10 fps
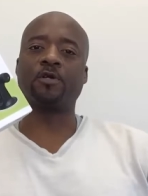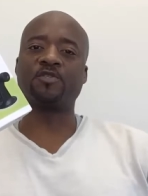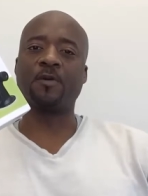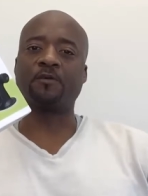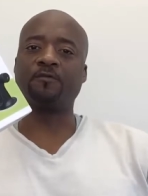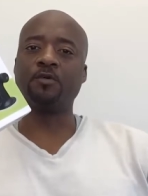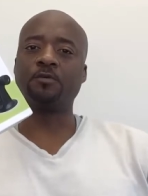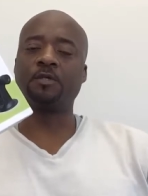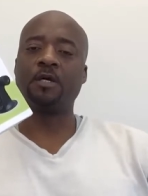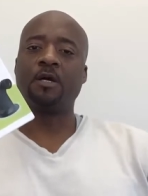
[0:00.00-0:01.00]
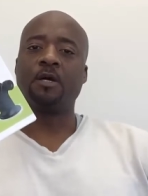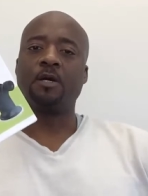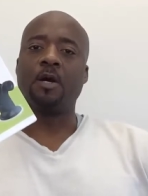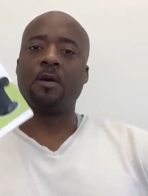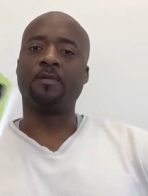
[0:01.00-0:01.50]
your smartphone.
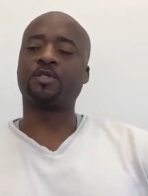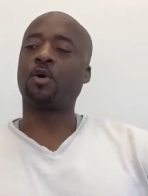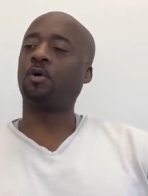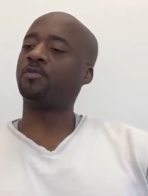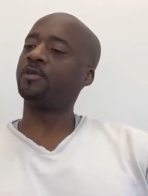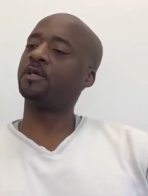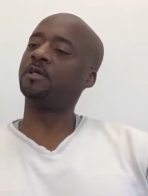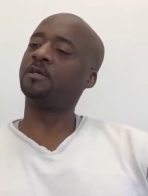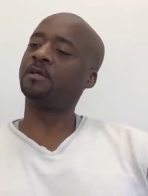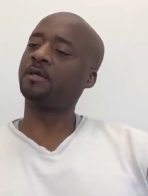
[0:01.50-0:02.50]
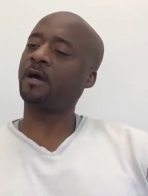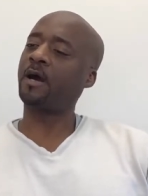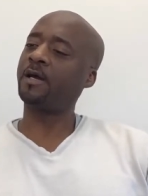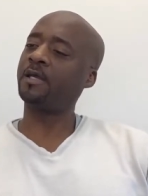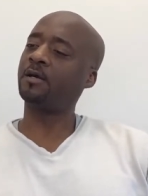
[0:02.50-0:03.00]
Um, it's called the
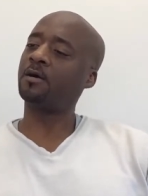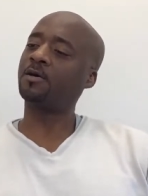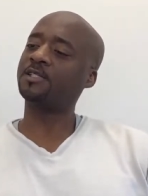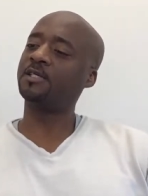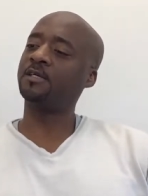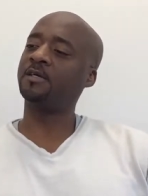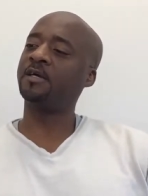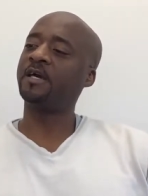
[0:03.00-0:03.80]
iOttie